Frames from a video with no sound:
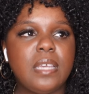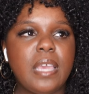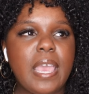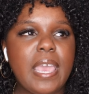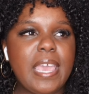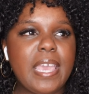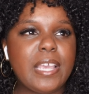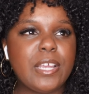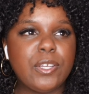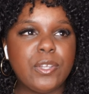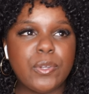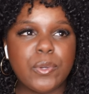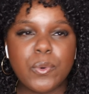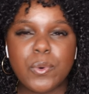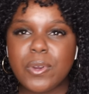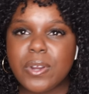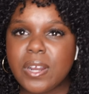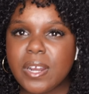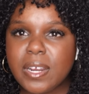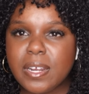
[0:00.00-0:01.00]

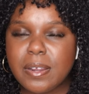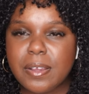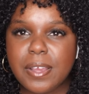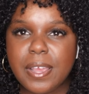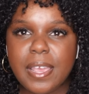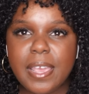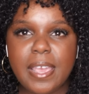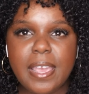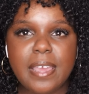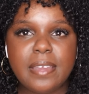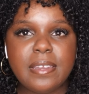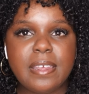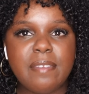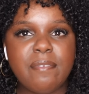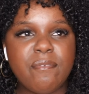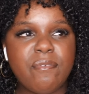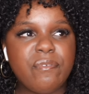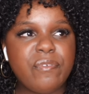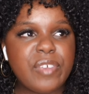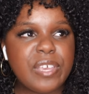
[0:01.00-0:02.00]
ignored and
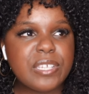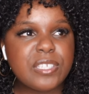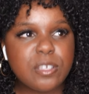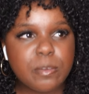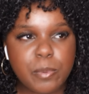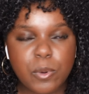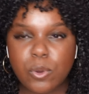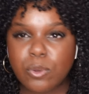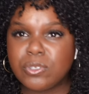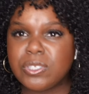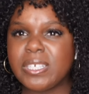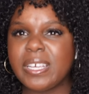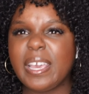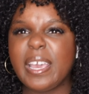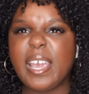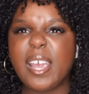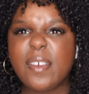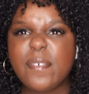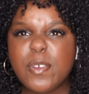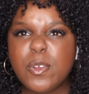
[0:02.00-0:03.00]
invisible
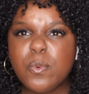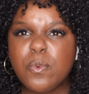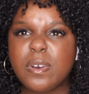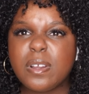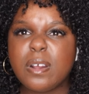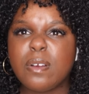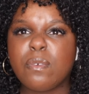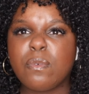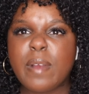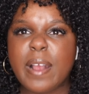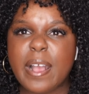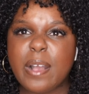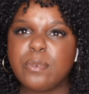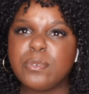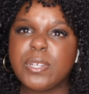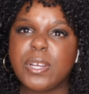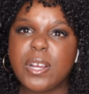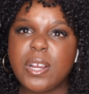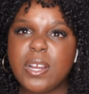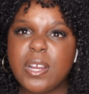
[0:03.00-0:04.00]
to everyone
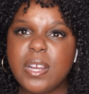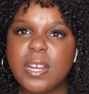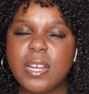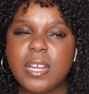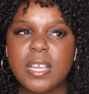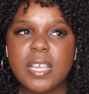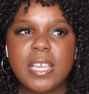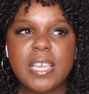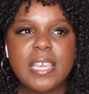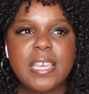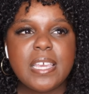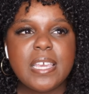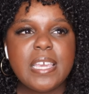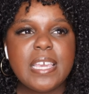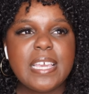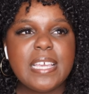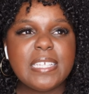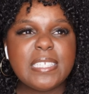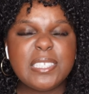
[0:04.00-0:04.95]
around her is